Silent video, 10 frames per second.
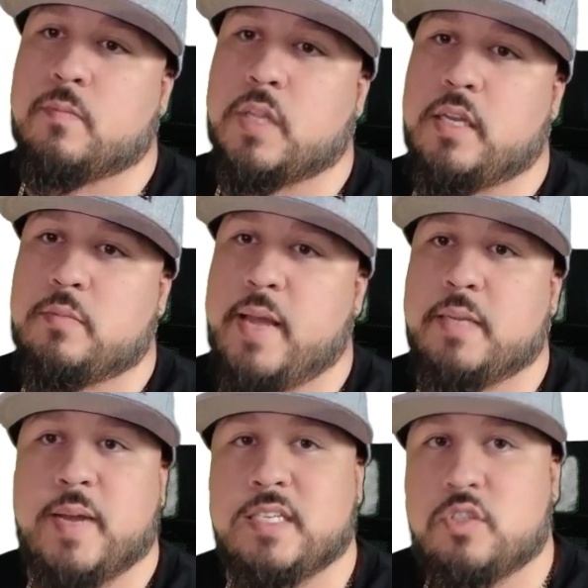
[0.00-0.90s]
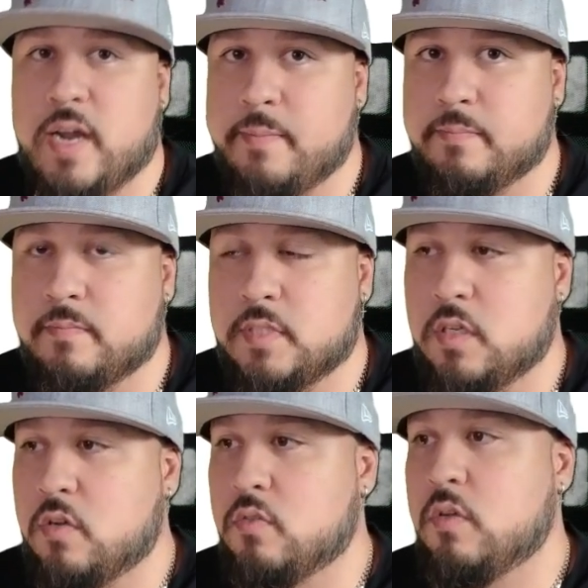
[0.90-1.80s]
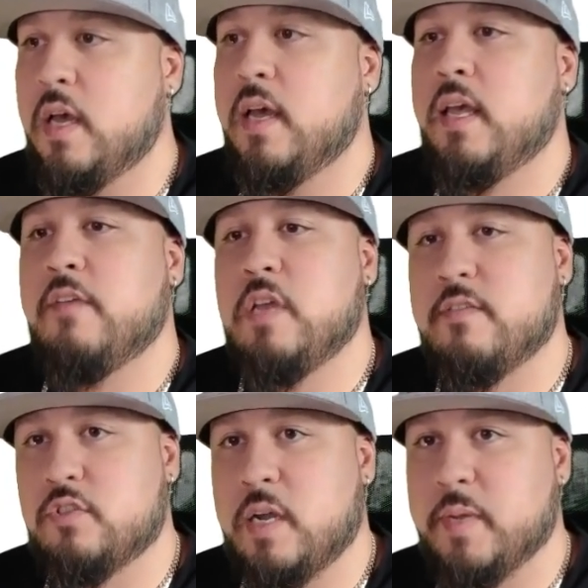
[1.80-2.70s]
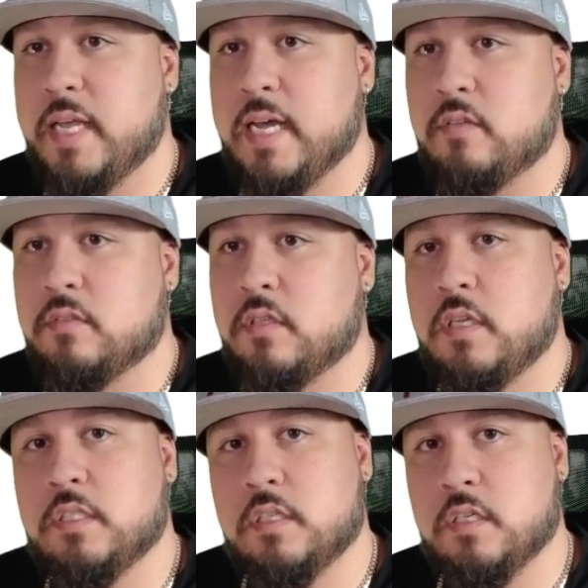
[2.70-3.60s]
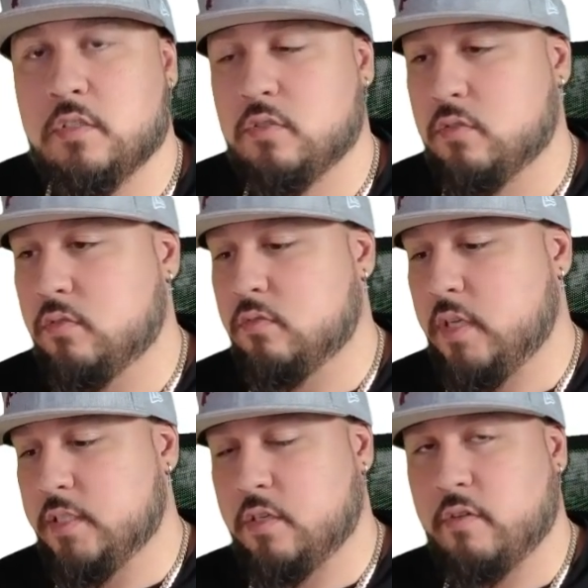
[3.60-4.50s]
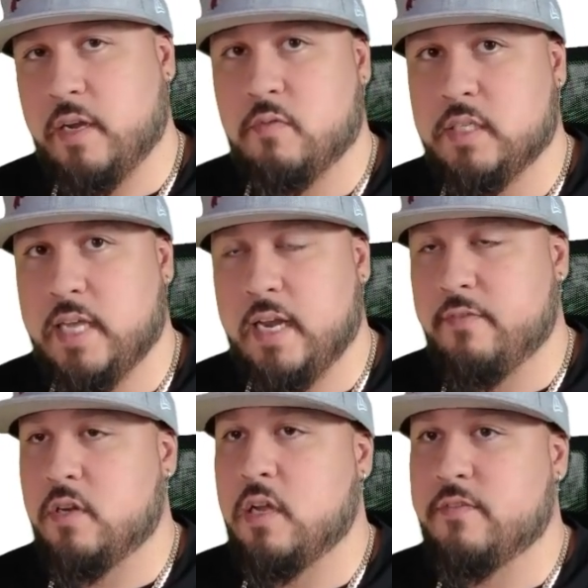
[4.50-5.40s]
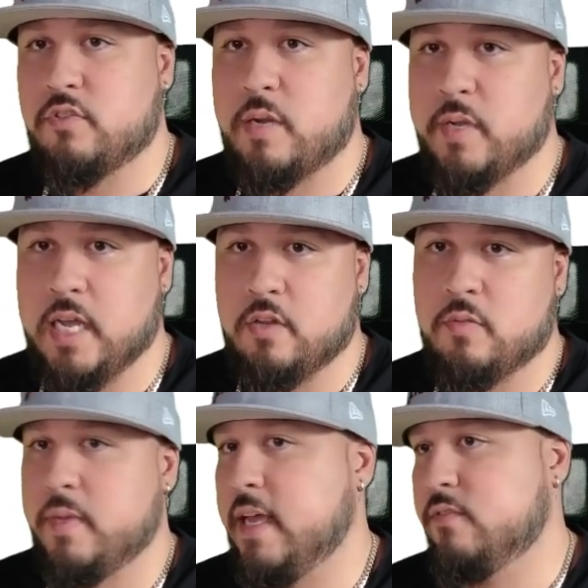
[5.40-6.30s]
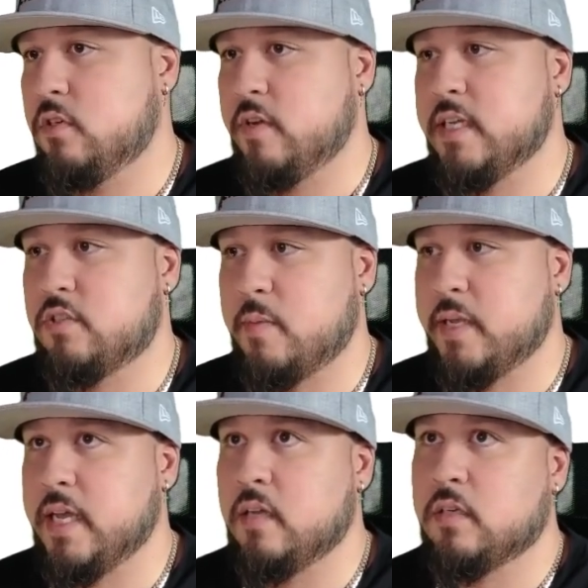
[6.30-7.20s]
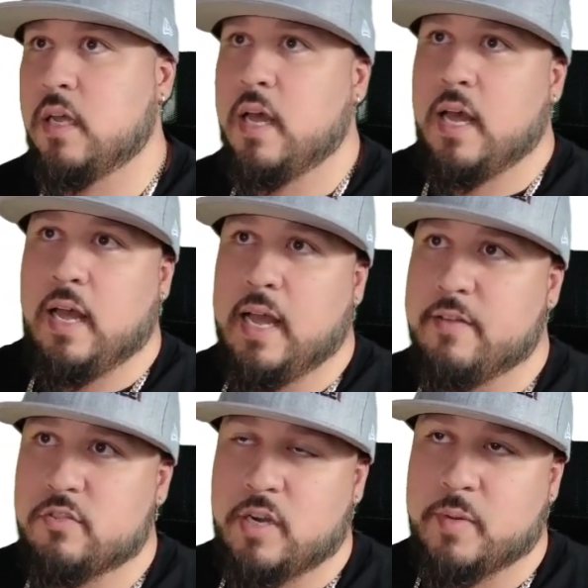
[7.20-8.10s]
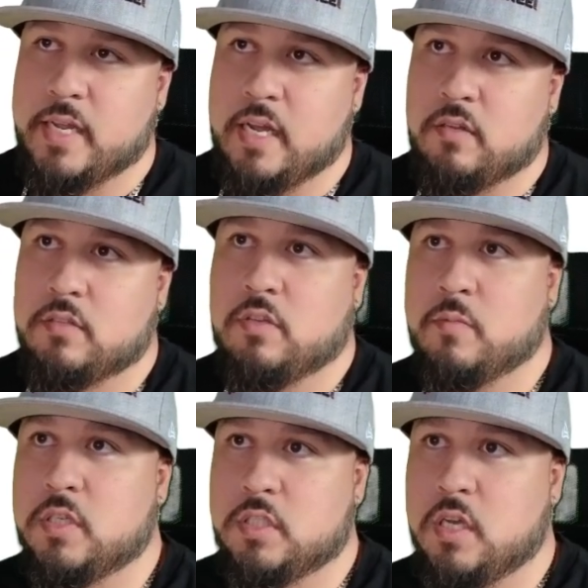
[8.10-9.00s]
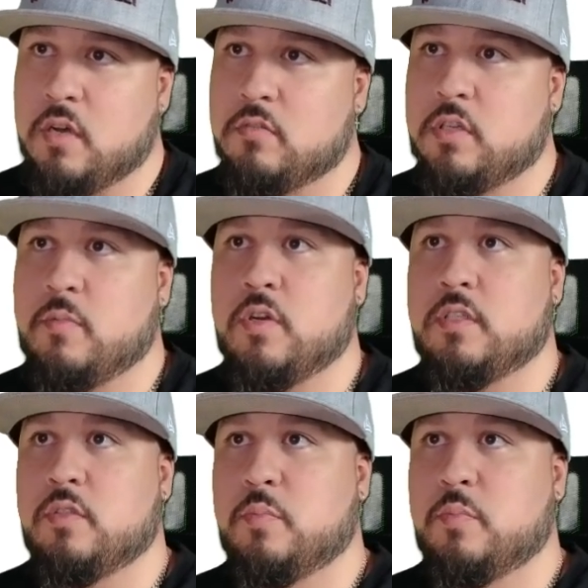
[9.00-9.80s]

is backed by Stripe. So if you have a Stripe account, it's going to integrate with that. If you don't have a Stripe account, you may have to create a Stripe account. I have a Stripe account, so I'm good to go. So I'm going to